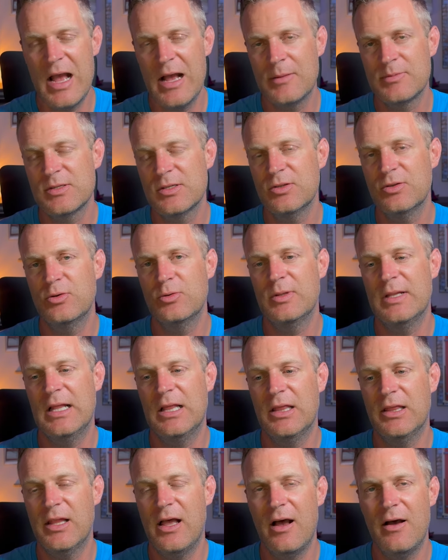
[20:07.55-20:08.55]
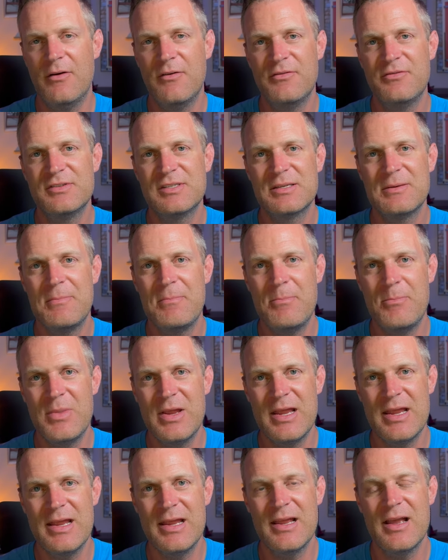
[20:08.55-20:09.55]
absolutely loves
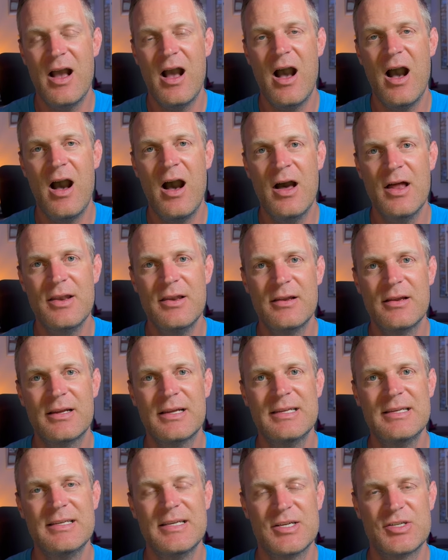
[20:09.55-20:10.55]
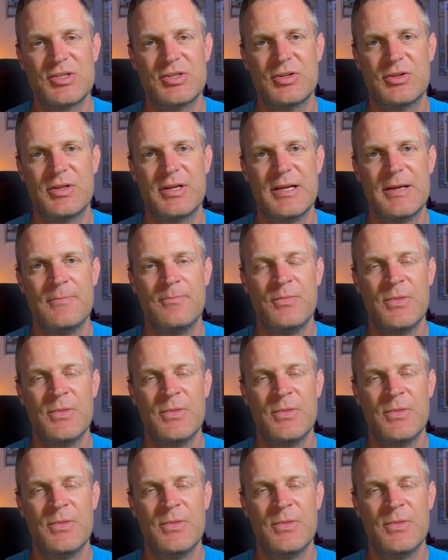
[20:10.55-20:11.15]
me unconditionally